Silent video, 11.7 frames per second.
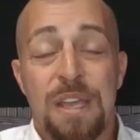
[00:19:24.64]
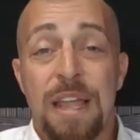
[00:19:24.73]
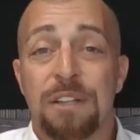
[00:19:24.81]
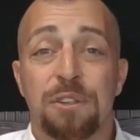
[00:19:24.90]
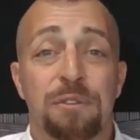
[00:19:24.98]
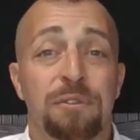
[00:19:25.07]

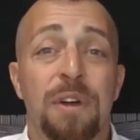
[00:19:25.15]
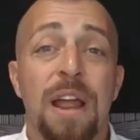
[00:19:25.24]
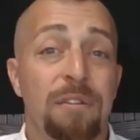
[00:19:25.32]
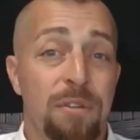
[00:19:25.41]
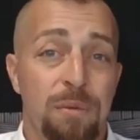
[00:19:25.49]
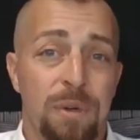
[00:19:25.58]
the answer for
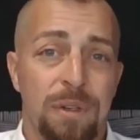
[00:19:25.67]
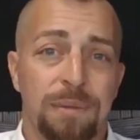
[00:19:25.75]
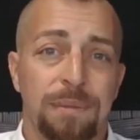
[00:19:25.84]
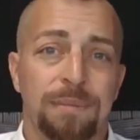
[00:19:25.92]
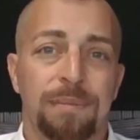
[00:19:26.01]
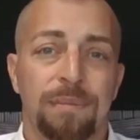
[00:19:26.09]
everyone,
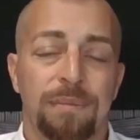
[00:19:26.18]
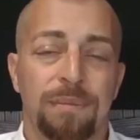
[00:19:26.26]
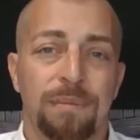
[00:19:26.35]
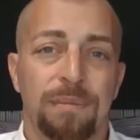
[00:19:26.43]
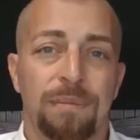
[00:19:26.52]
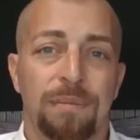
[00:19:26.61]

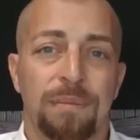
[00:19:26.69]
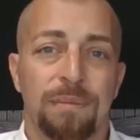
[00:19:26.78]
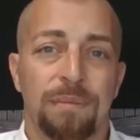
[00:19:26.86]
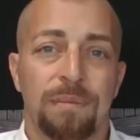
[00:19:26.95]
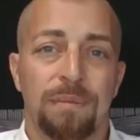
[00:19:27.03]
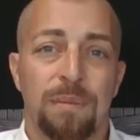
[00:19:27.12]

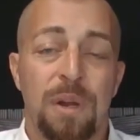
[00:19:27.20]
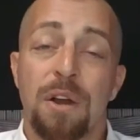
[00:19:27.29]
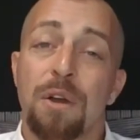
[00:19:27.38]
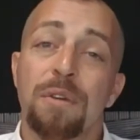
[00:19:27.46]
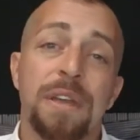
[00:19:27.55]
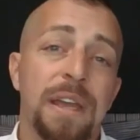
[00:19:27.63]
but
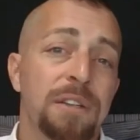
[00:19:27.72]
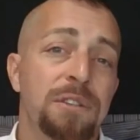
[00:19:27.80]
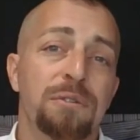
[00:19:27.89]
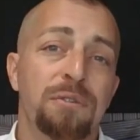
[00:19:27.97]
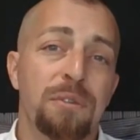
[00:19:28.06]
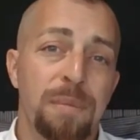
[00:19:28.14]
I know the
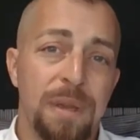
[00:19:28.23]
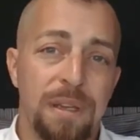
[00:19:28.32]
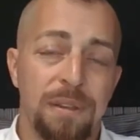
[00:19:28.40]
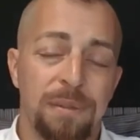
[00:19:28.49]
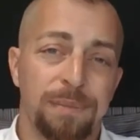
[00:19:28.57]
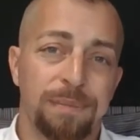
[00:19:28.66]
answer for
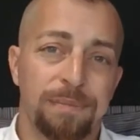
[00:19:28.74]
me.